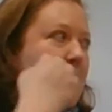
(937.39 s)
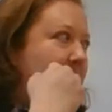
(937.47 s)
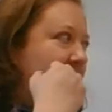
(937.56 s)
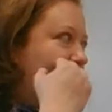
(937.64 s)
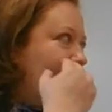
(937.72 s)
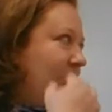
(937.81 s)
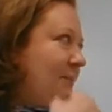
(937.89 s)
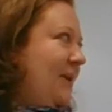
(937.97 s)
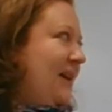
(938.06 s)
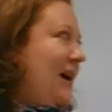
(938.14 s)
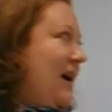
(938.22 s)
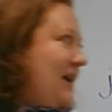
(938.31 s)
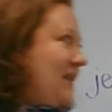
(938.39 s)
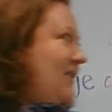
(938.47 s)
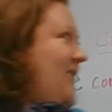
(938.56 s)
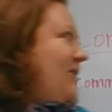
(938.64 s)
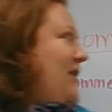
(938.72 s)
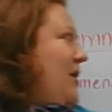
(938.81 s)
but because
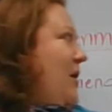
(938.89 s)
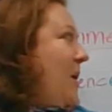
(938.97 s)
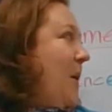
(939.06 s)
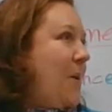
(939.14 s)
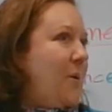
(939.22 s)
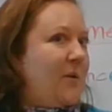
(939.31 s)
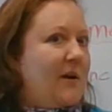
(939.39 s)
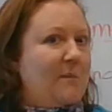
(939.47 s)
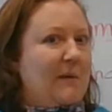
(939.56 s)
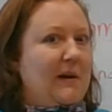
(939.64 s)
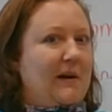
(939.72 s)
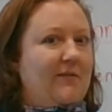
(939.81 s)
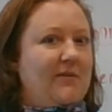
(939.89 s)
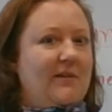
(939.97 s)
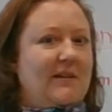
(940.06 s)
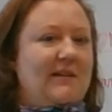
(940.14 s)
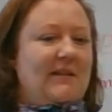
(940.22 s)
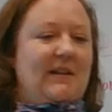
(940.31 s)
of the O coming after
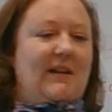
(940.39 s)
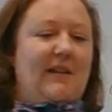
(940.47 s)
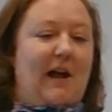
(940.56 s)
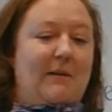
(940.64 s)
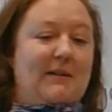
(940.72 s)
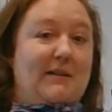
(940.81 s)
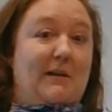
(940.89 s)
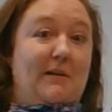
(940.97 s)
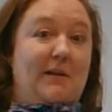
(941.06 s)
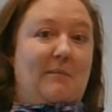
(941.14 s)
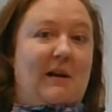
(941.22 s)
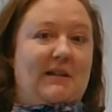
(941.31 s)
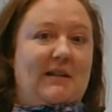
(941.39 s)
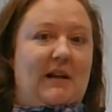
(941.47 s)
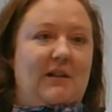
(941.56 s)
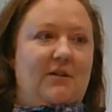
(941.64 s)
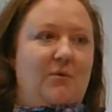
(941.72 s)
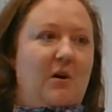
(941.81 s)
the C, that suddenly makes that
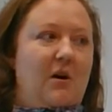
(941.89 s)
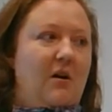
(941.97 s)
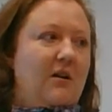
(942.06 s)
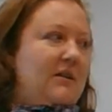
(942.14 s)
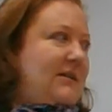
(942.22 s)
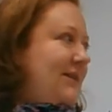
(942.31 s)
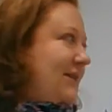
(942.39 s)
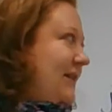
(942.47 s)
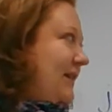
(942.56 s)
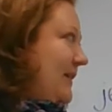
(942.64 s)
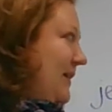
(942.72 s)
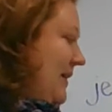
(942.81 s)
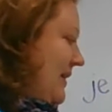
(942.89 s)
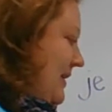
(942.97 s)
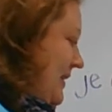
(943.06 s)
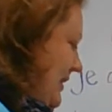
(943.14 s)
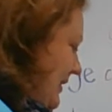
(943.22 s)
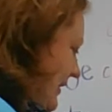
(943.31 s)
into a hard C,
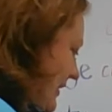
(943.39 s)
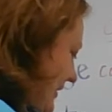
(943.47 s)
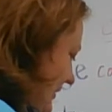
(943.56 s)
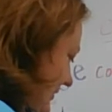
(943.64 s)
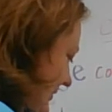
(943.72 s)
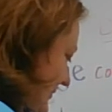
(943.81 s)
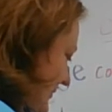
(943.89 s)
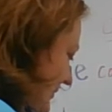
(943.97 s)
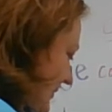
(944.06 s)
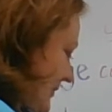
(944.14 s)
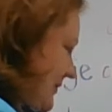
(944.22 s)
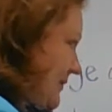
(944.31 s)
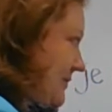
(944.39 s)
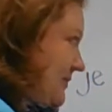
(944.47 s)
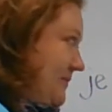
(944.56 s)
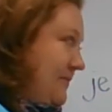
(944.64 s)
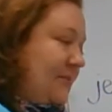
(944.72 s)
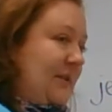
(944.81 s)
and
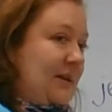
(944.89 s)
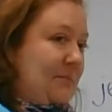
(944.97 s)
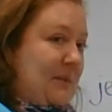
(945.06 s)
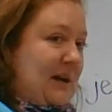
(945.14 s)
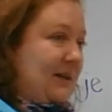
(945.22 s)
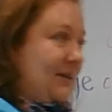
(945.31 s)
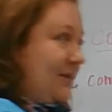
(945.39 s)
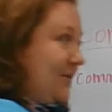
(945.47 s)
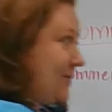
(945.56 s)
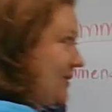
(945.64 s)
it makes you